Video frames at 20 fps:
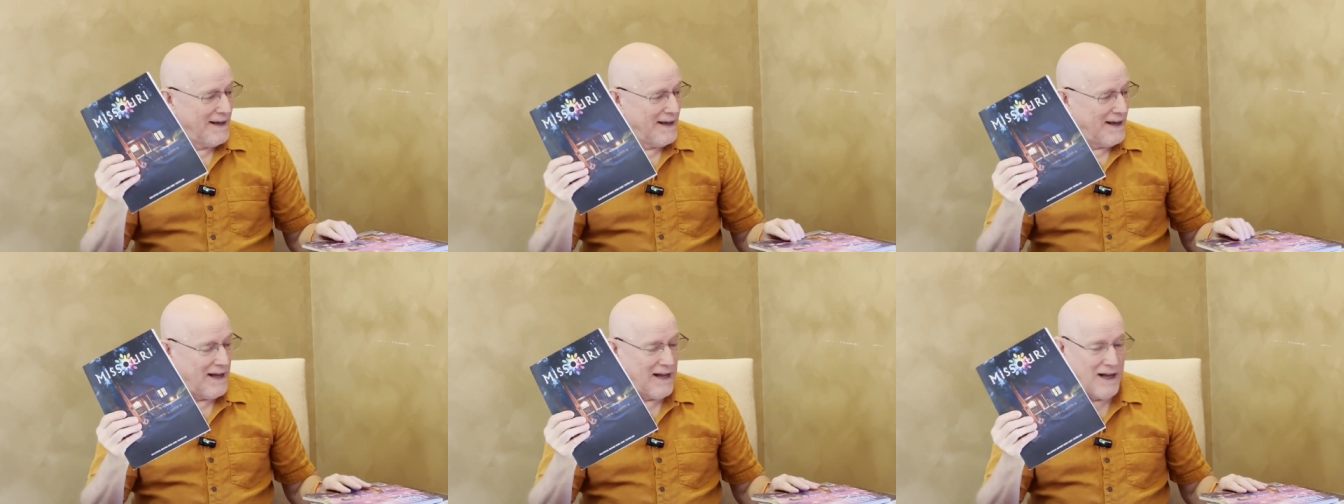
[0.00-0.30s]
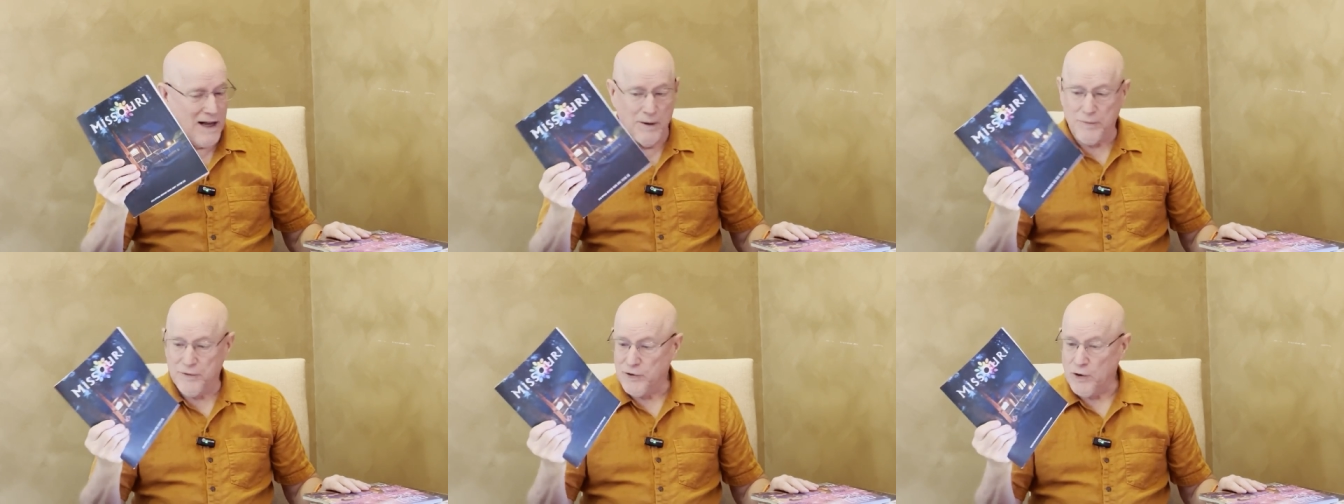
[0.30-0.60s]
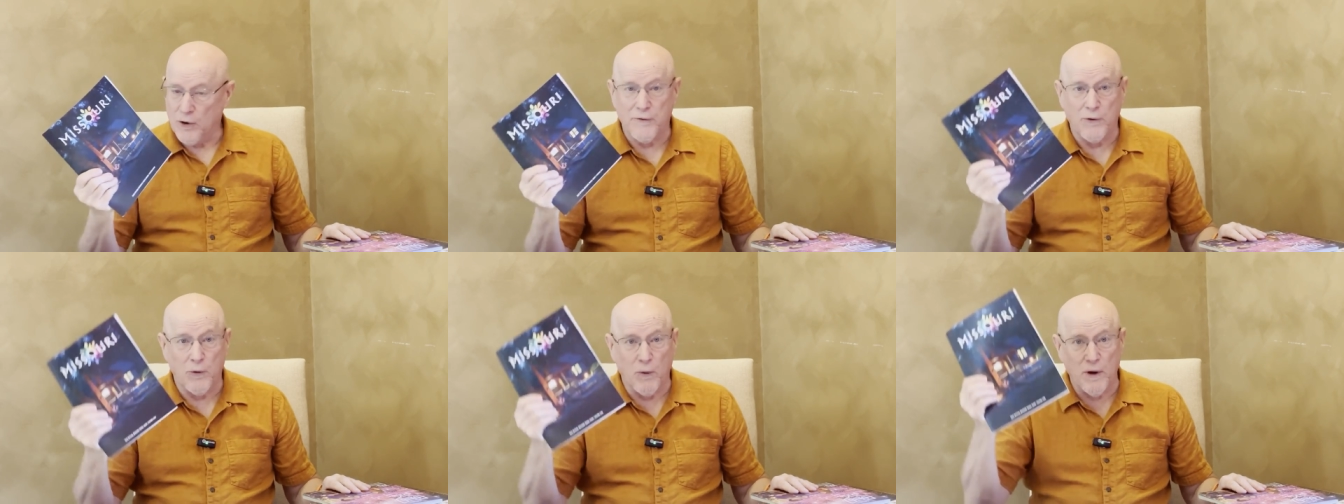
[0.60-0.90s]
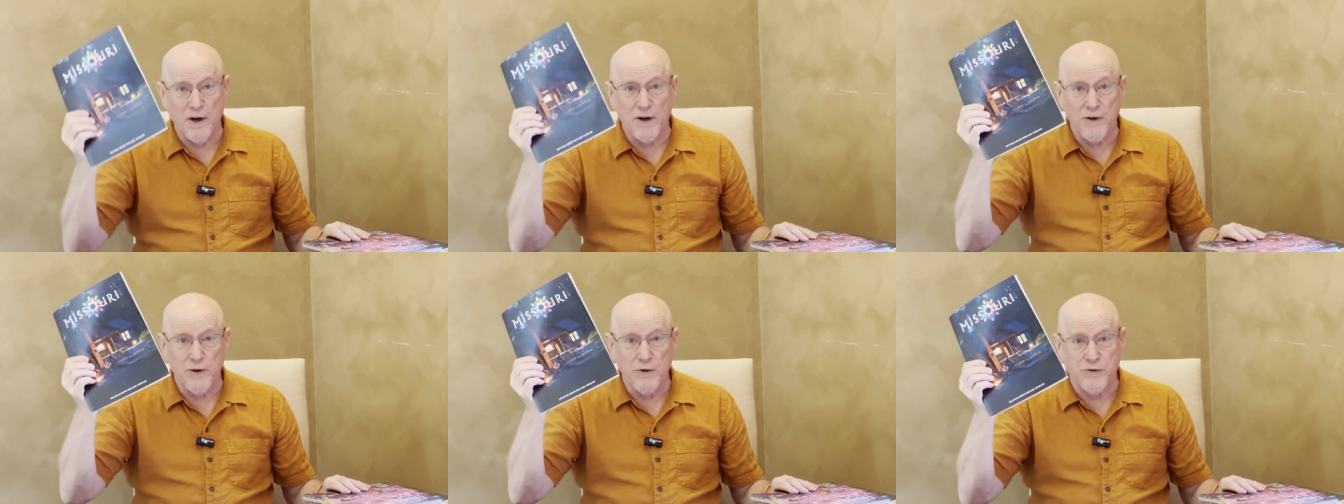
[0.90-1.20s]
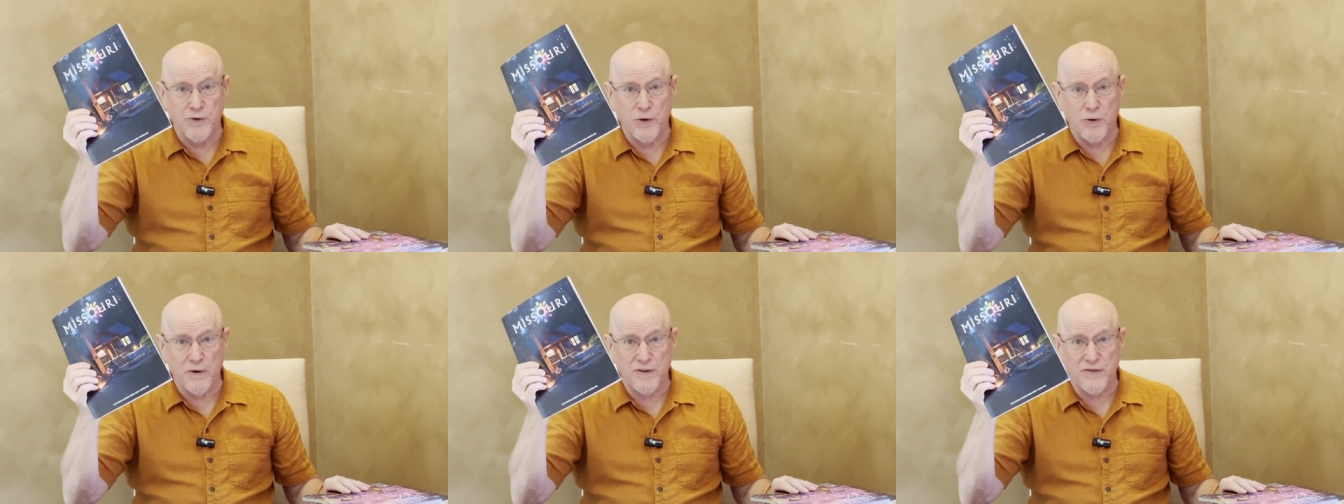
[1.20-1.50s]
Um, so if you want to do
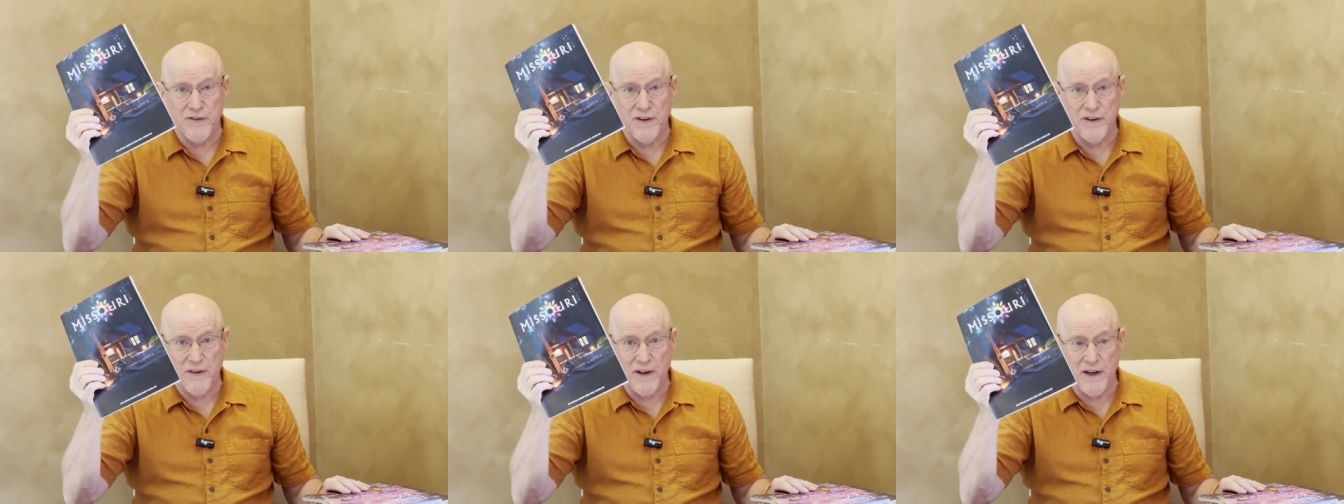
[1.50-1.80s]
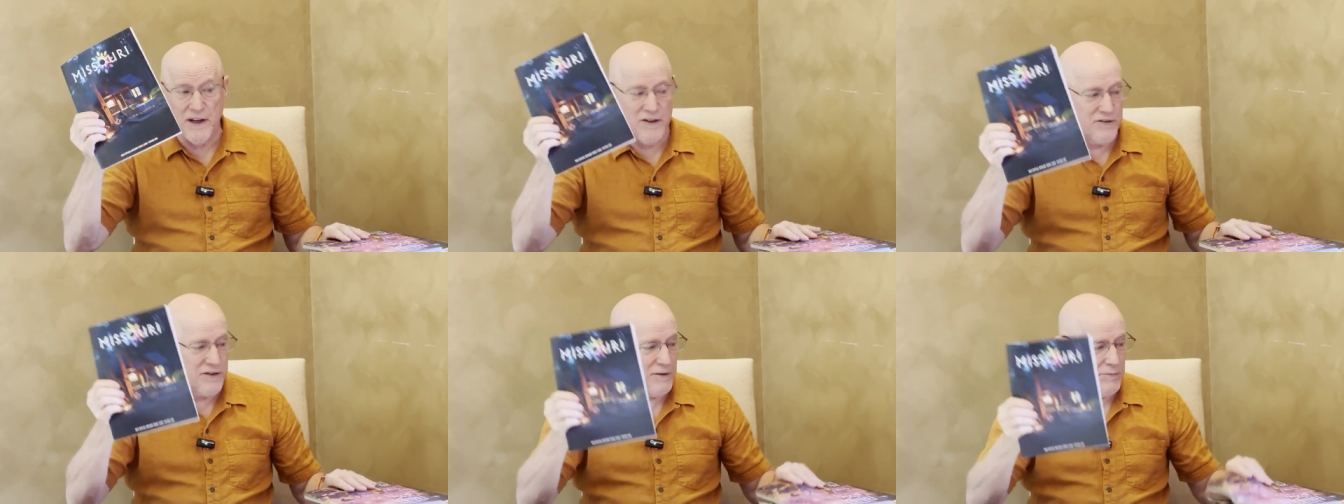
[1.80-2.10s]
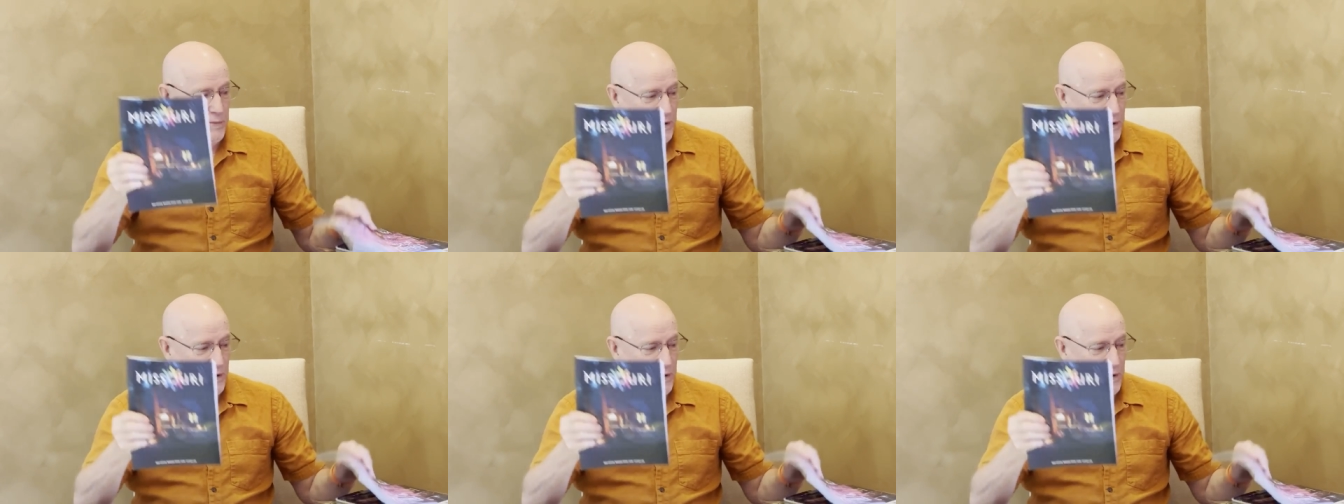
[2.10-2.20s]
touristy things in